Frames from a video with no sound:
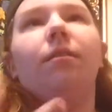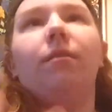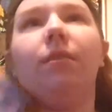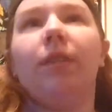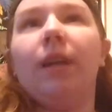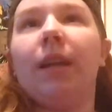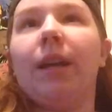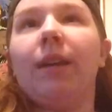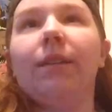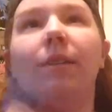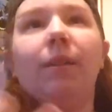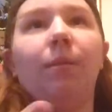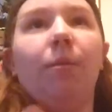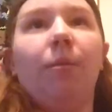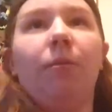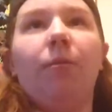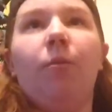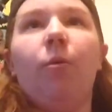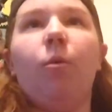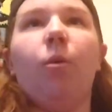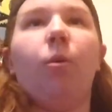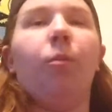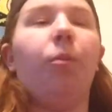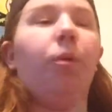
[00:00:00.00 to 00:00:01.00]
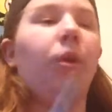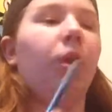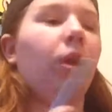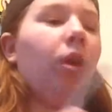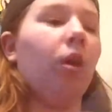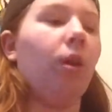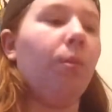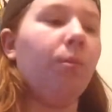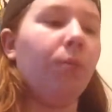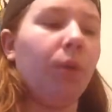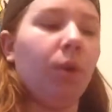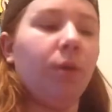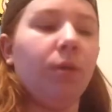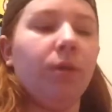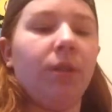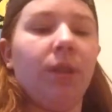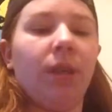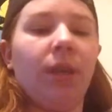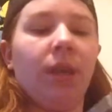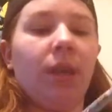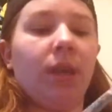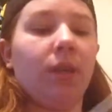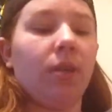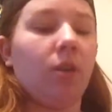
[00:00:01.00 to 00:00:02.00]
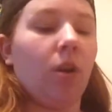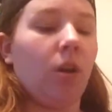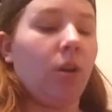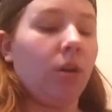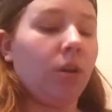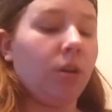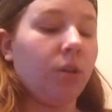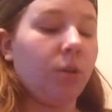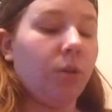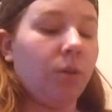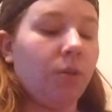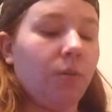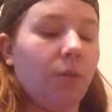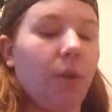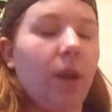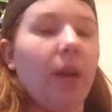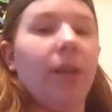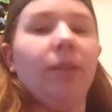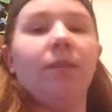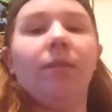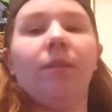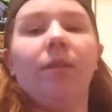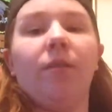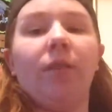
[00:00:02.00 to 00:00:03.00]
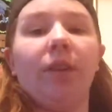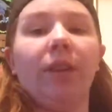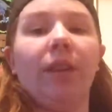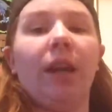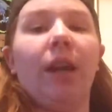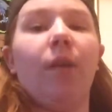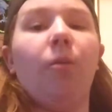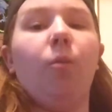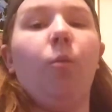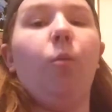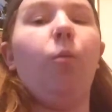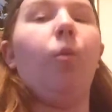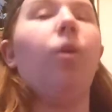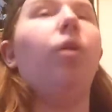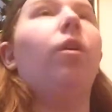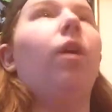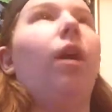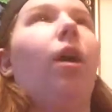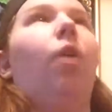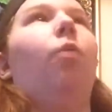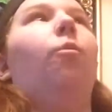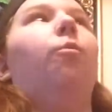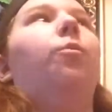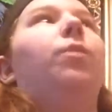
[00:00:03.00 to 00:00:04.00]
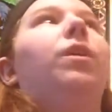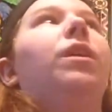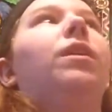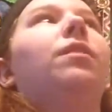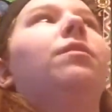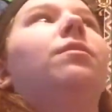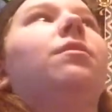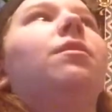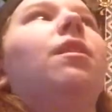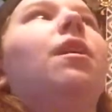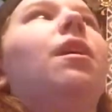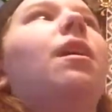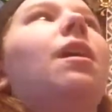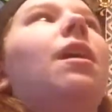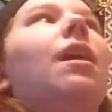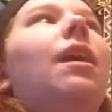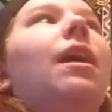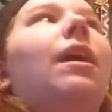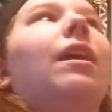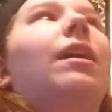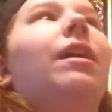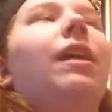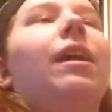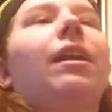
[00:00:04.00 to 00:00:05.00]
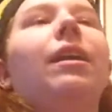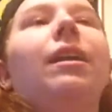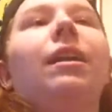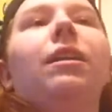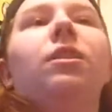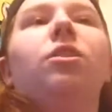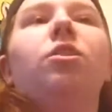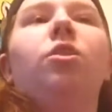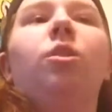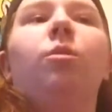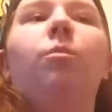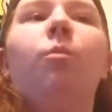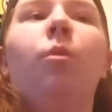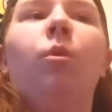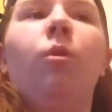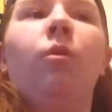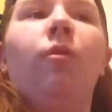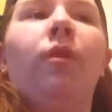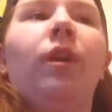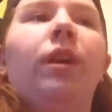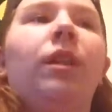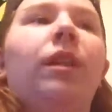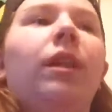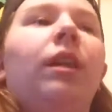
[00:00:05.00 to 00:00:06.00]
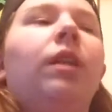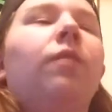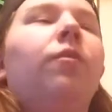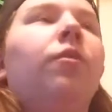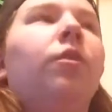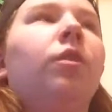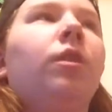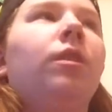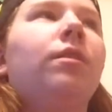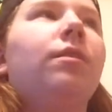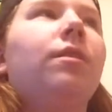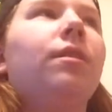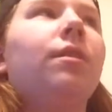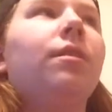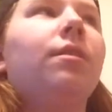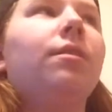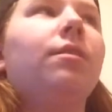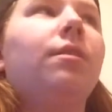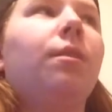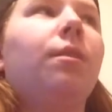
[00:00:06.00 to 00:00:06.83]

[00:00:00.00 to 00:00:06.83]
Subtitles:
like I said before, putting on music, talking to a friend, stuff like that will help because it kind of gets you to motivate. If you're listening to